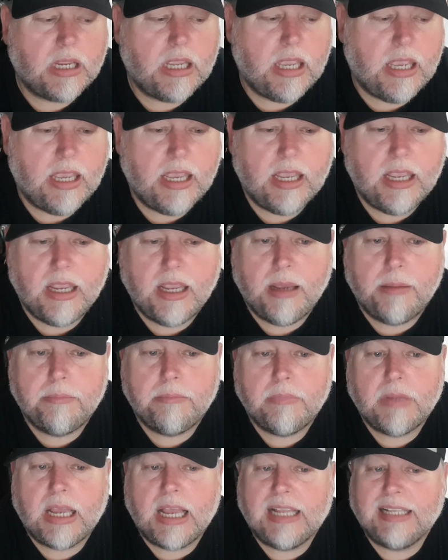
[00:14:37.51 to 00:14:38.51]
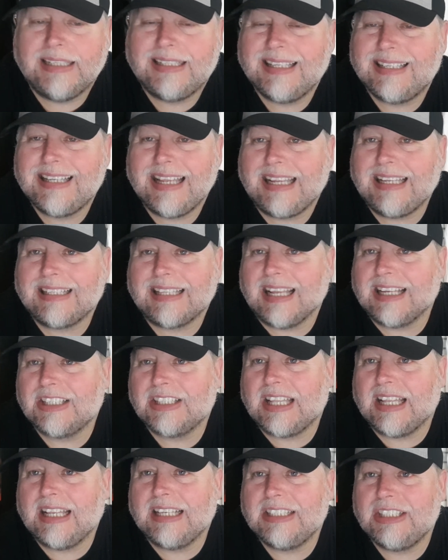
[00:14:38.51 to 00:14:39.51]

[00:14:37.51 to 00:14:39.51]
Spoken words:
And to think that